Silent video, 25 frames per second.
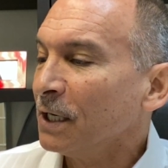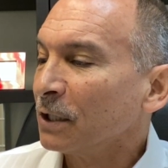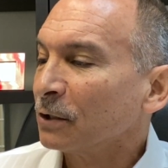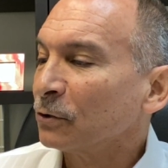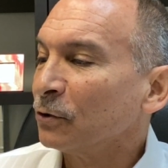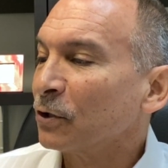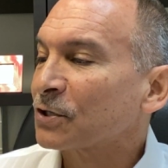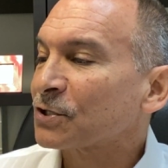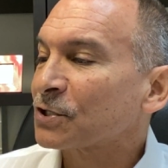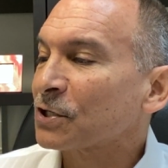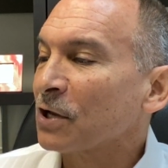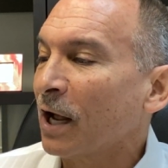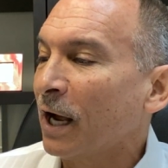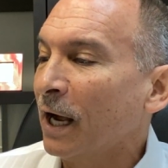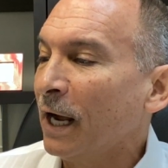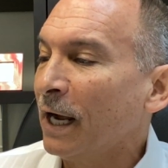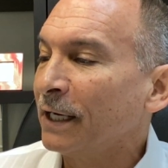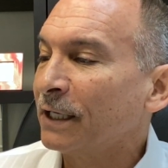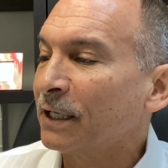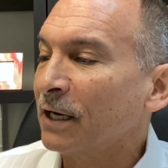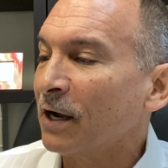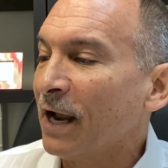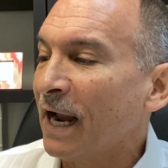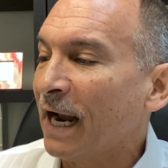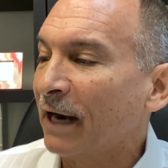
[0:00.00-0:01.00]
Looks
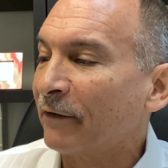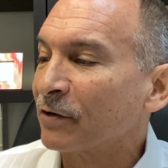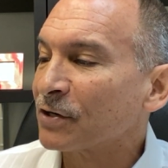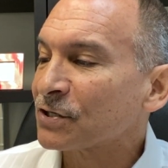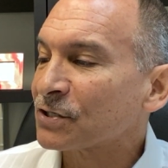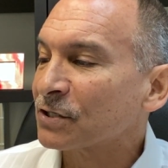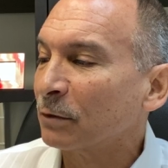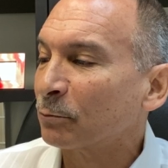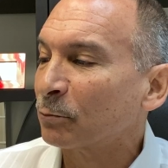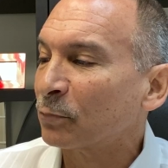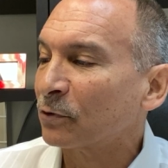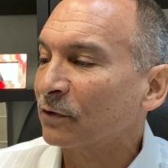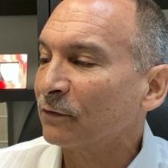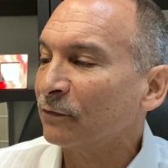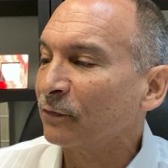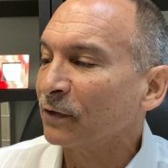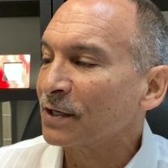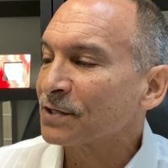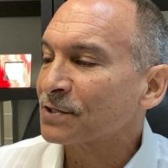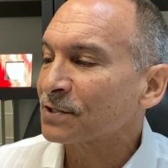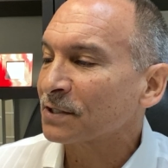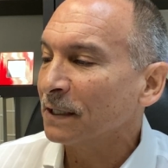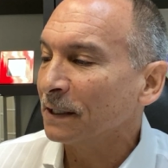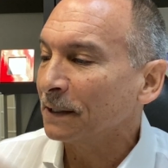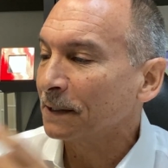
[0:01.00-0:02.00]
like average number of
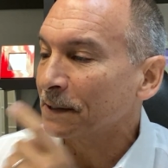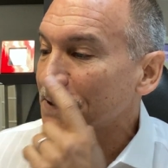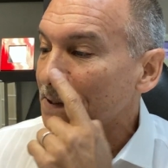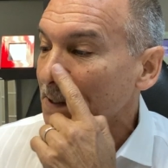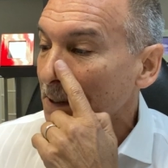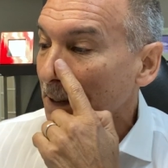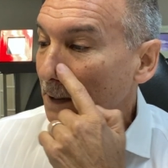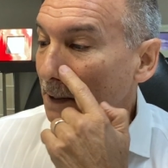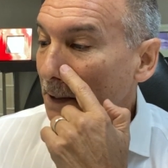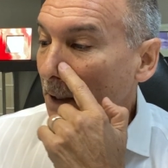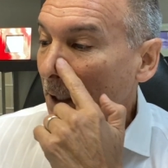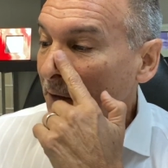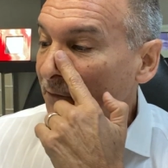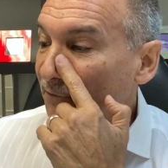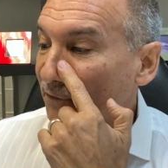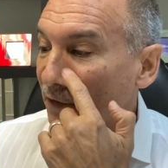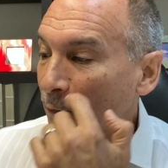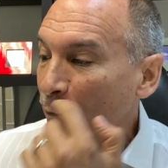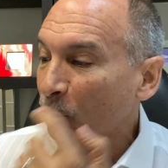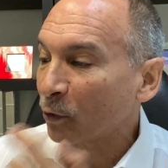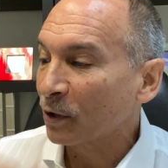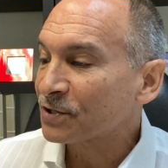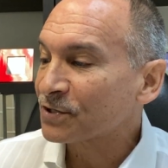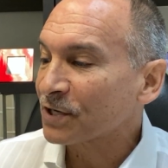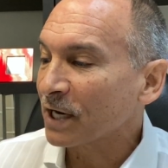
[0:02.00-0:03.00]
listings on
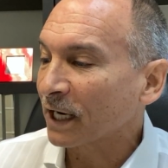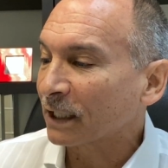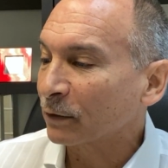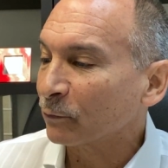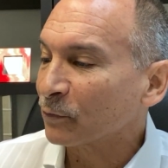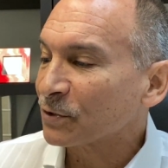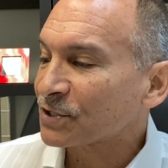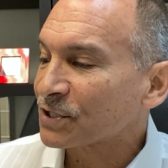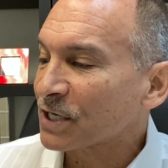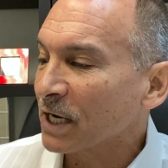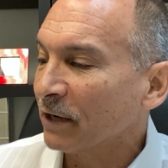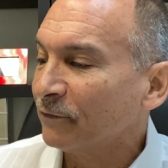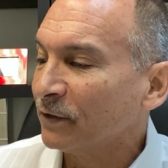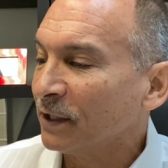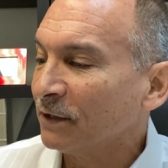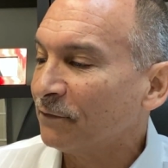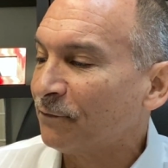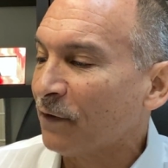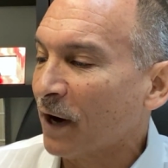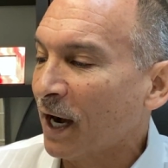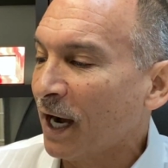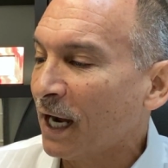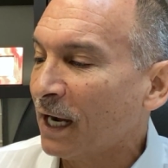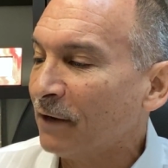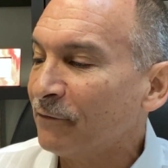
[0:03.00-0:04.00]
February 2nd was
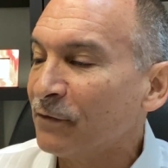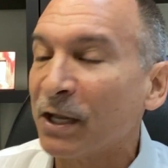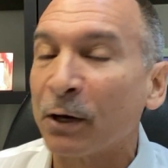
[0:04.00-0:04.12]
75,